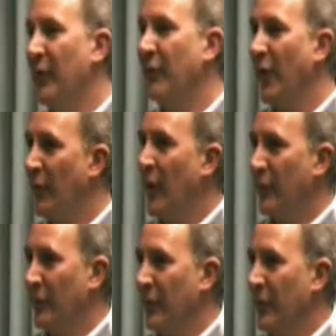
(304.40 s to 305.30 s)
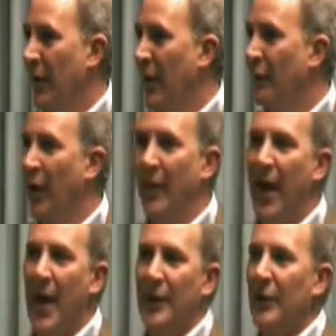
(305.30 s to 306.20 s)
a single fundraiser. I've done
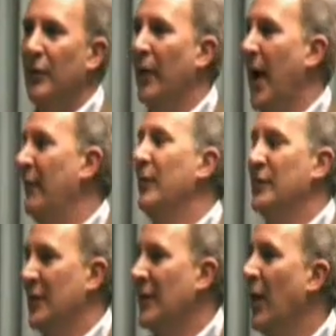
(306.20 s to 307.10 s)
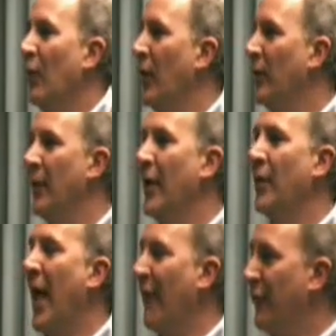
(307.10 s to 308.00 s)
that, I haven't even sent out one
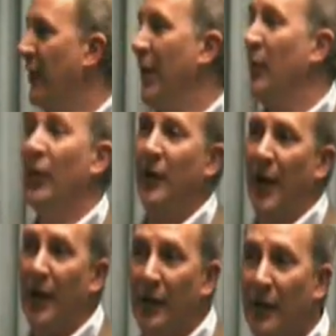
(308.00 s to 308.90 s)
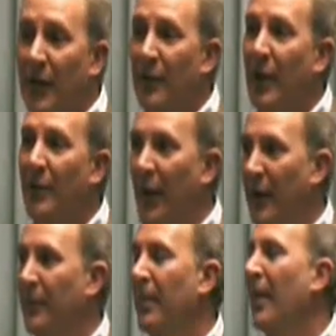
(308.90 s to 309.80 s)
letter asking anyone in Connecticut to give me any
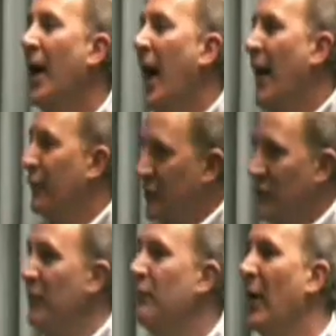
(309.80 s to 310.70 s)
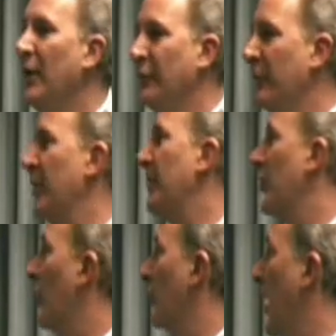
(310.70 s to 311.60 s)
money. I've received money from people